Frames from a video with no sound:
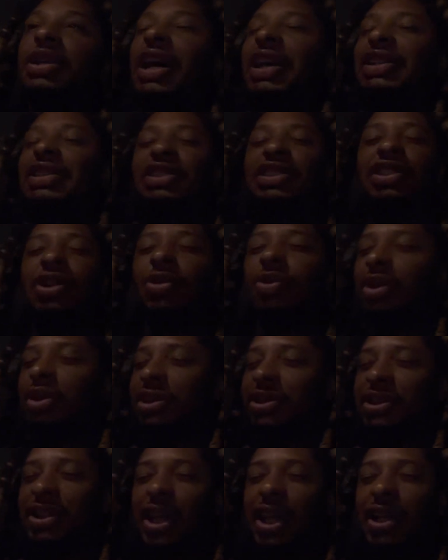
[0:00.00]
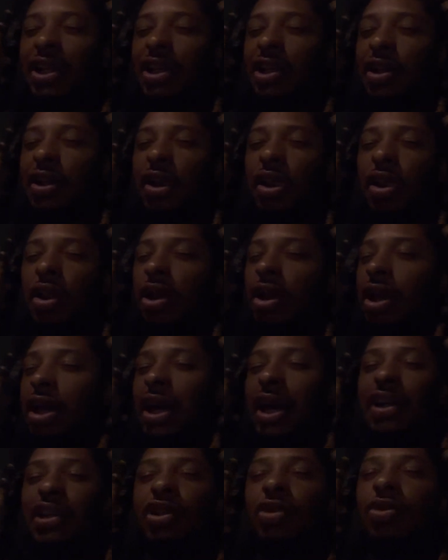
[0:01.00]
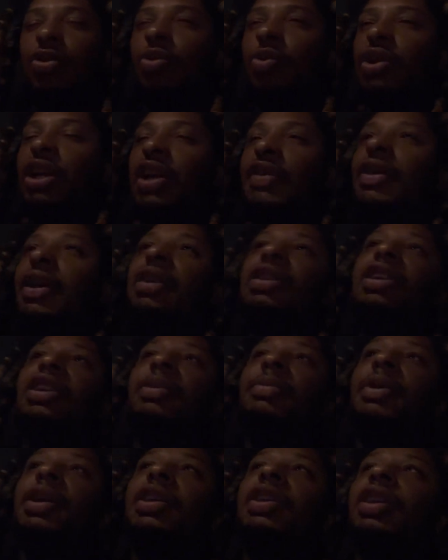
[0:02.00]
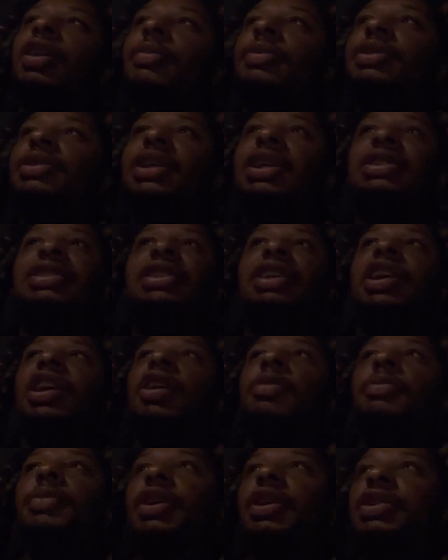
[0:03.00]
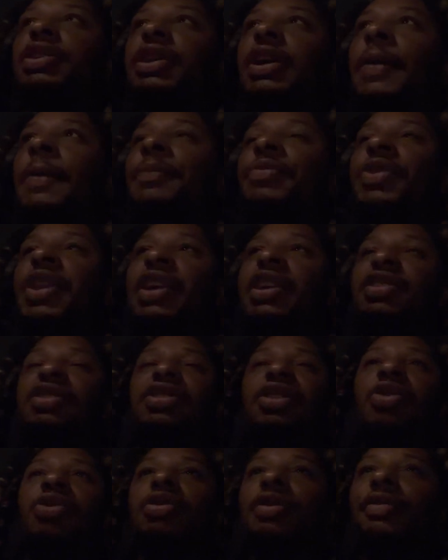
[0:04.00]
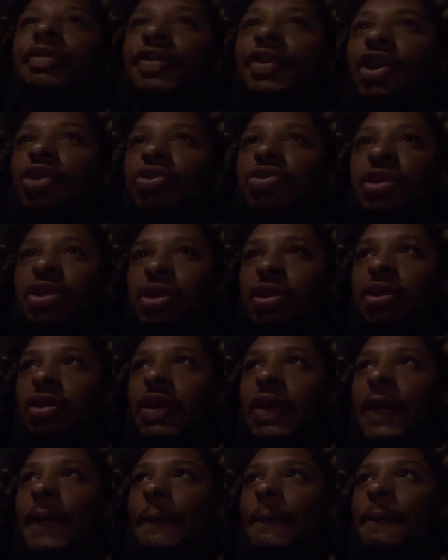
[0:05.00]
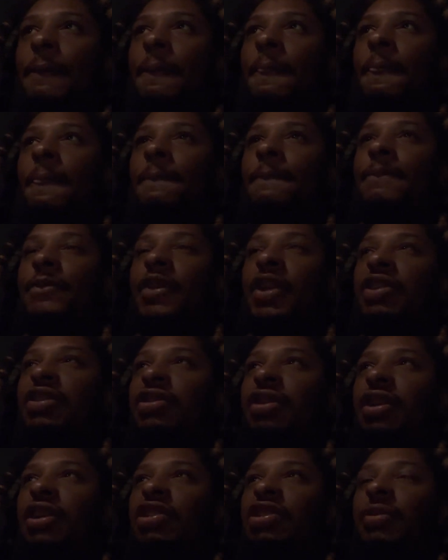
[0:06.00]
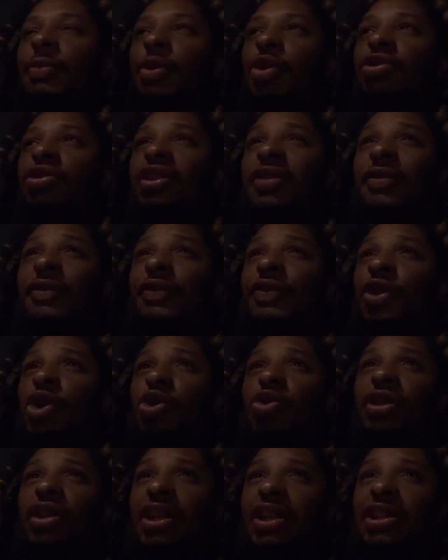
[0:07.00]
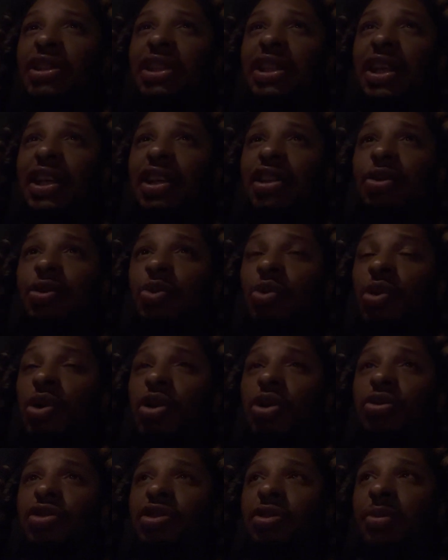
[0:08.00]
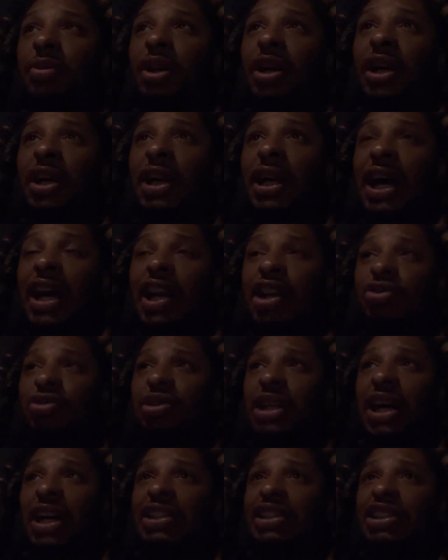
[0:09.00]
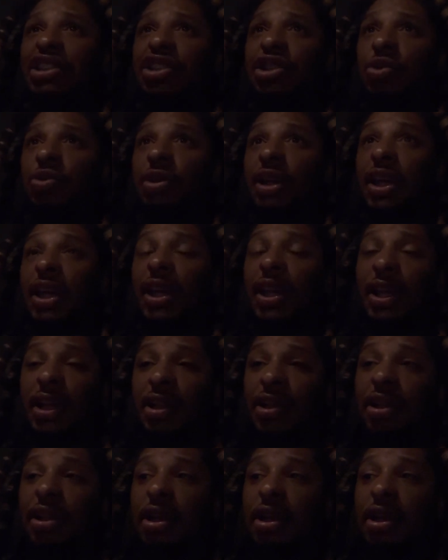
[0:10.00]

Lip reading: I just don't understand it. I don't. Whenever I look in my comments and I see how much, it's so confusing. It's the most confusing thing in the world to me. Like, I just don't get it.